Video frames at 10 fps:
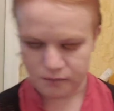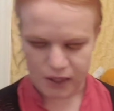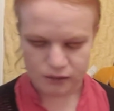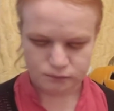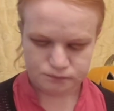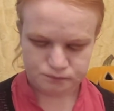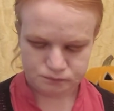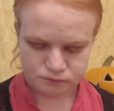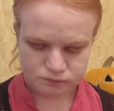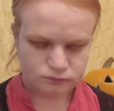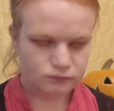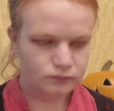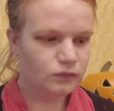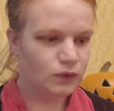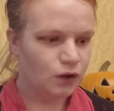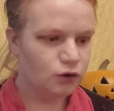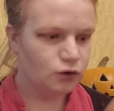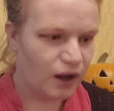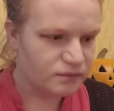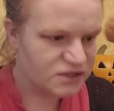of bed,
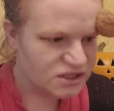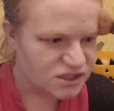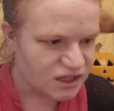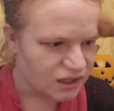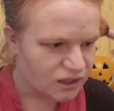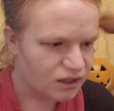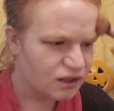grabs a stick,